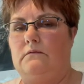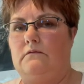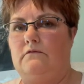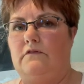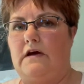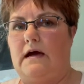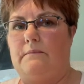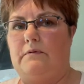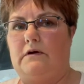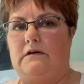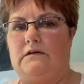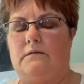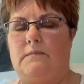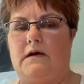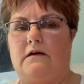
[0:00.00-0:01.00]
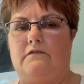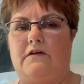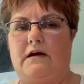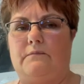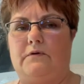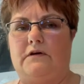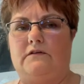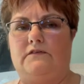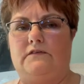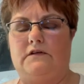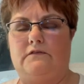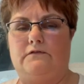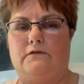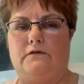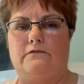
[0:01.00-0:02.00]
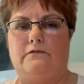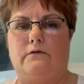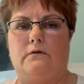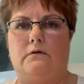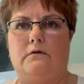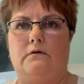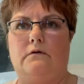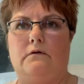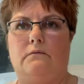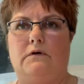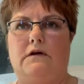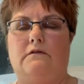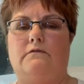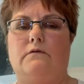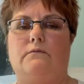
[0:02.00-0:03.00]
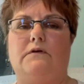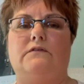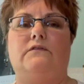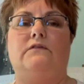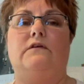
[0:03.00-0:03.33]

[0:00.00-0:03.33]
fabric to make fabric stiffer for whatever reason.